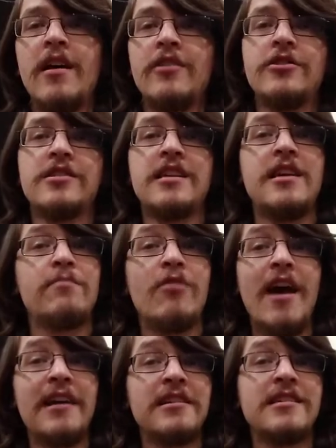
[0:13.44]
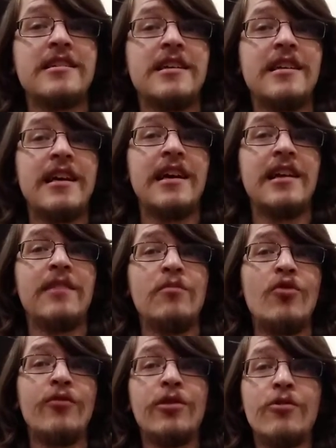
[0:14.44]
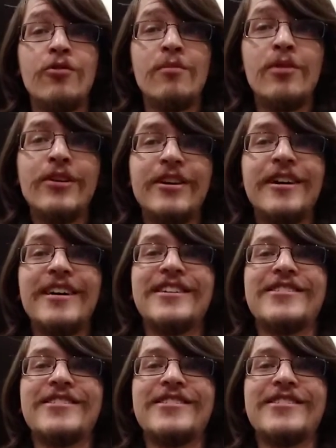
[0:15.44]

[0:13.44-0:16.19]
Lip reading: just keep practicing and moving through the book.